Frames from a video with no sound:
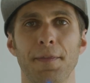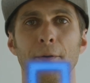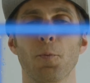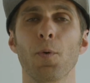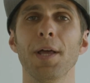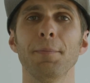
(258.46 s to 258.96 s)

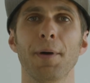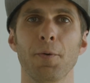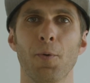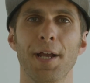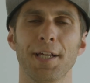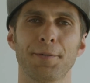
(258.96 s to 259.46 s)
The
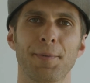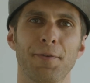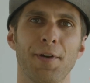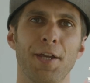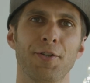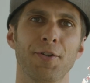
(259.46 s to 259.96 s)
1:1
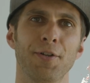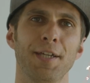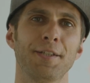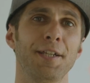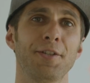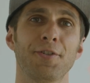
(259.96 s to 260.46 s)
aspect ratio
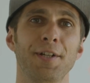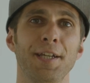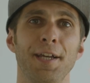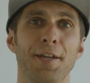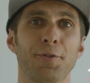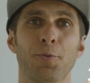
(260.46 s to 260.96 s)
is
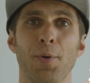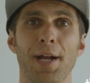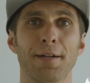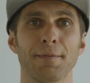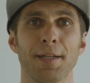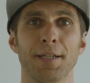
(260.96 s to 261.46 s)
literally a
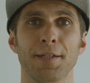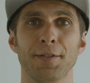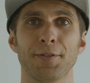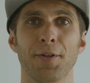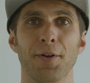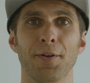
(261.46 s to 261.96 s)
square.
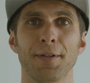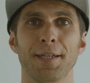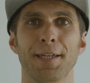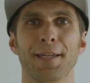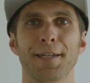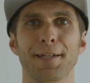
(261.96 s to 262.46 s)
So
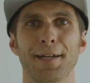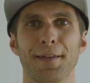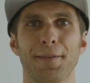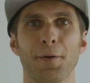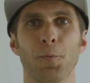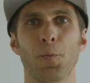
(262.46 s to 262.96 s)

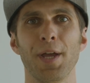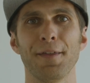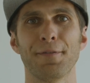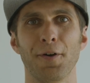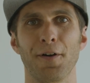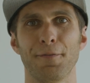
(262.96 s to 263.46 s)
the
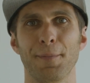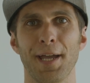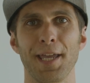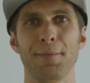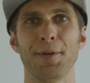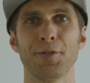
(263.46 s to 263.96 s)
width of
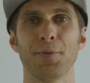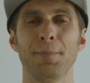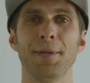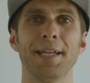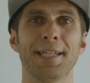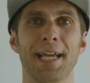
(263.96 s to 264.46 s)
my image
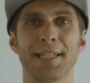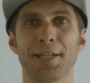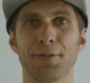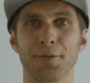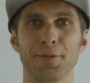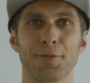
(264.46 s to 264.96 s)
would be
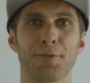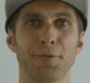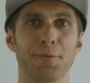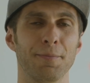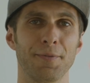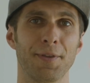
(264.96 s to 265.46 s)
identical
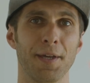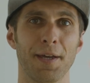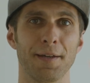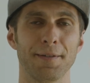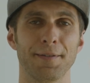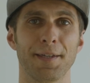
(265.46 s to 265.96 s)
to
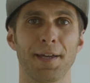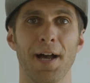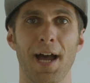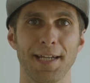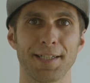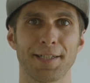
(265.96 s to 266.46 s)
the
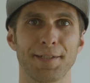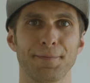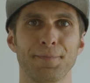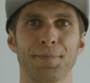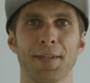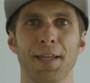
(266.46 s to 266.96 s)
height.
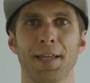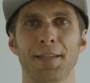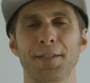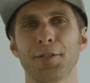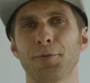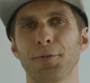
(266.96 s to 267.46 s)

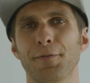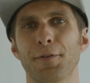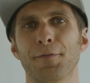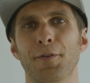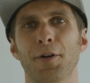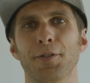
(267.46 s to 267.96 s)
This is good
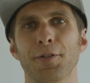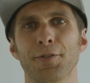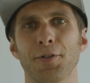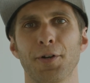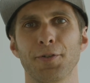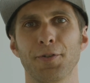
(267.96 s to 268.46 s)
for
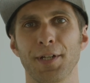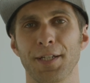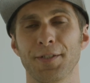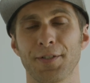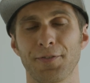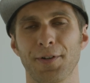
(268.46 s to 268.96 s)
photos on your
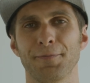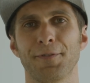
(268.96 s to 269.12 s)
Instagram